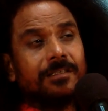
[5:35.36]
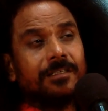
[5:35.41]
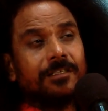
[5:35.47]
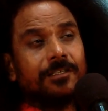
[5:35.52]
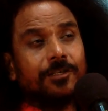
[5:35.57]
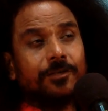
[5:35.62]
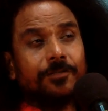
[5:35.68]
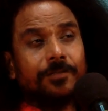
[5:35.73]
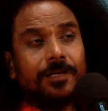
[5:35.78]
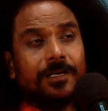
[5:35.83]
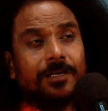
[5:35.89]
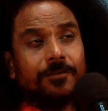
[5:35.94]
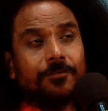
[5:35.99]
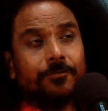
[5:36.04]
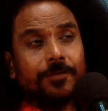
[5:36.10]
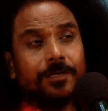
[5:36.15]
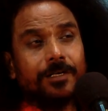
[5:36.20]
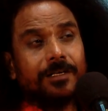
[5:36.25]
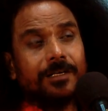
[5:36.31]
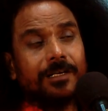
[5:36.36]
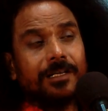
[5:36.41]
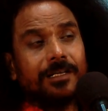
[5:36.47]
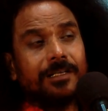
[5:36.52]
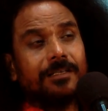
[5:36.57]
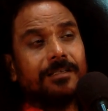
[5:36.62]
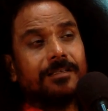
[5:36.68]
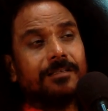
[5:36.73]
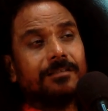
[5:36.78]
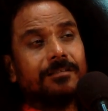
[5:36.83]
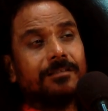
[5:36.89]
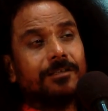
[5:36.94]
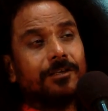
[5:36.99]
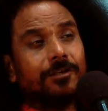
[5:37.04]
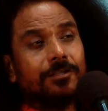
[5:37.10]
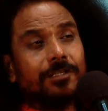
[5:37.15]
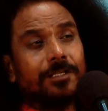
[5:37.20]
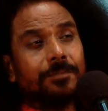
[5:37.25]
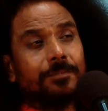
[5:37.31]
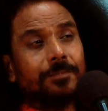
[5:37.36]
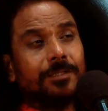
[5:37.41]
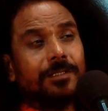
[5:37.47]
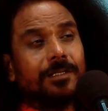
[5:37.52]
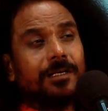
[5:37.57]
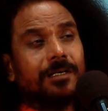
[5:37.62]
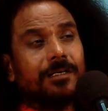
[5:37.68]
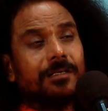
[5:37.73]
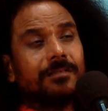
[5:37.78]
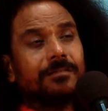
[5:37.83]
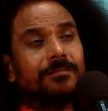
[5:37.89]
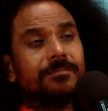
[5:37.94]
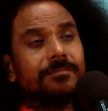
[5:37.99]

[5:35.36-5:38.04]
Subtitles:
you will work like Gautam Buddha.